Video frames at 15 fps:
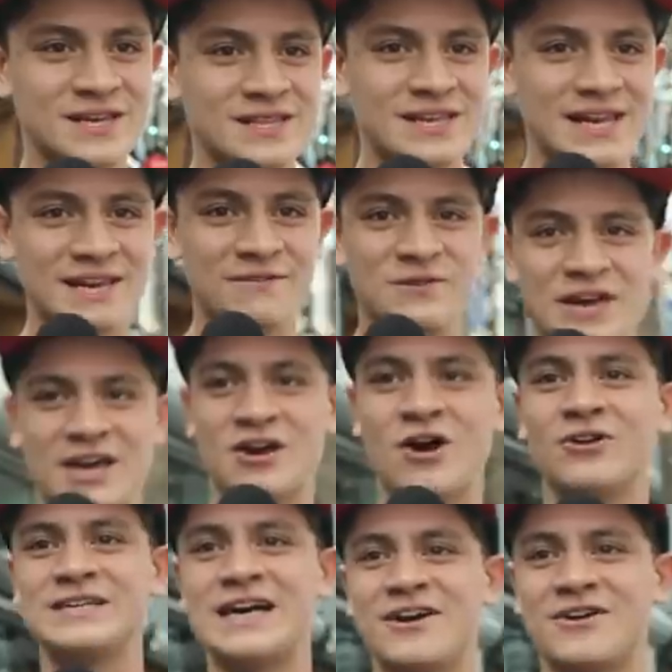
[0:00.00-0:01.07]
Then like if you get
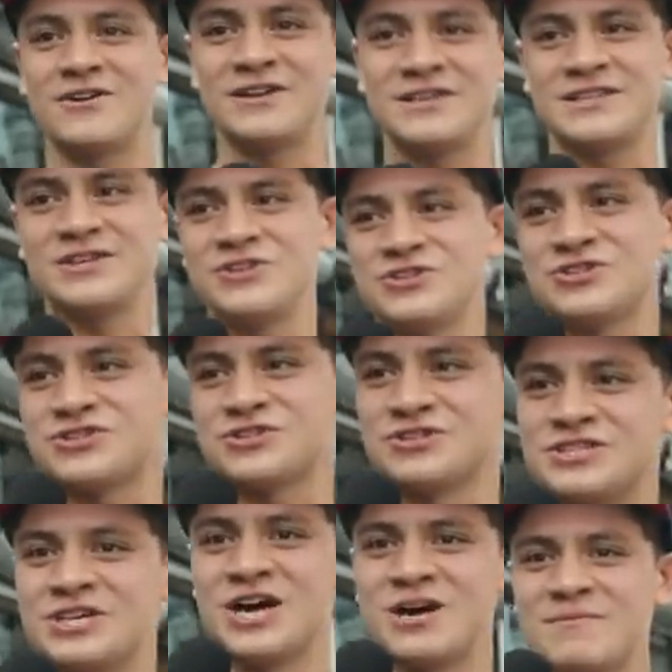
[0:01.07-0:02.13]
called out on it, then you just
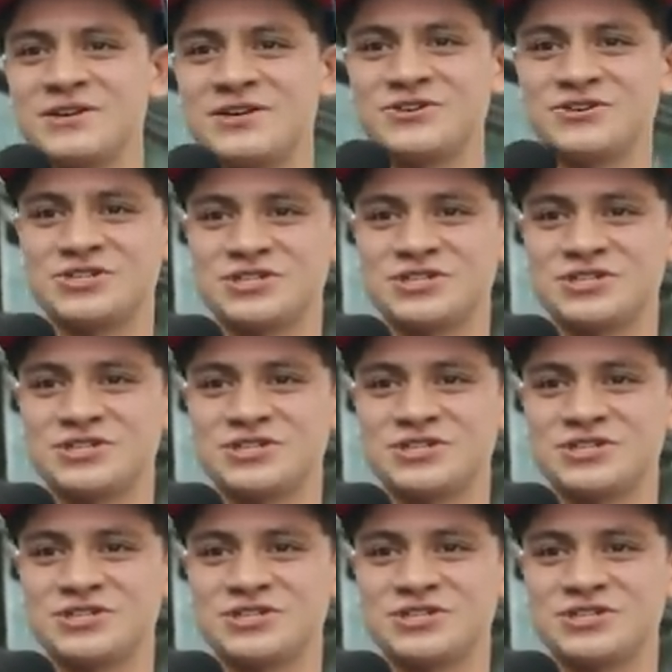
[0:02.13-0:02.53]
look dumb, and you're